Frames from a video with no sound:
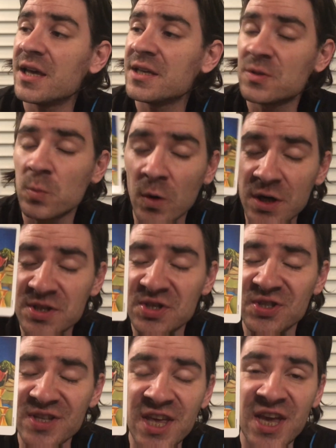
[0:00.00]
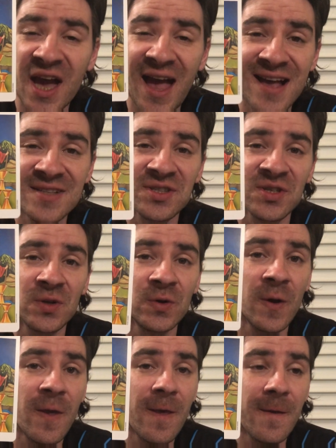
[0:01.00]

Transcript: it worth the hassle,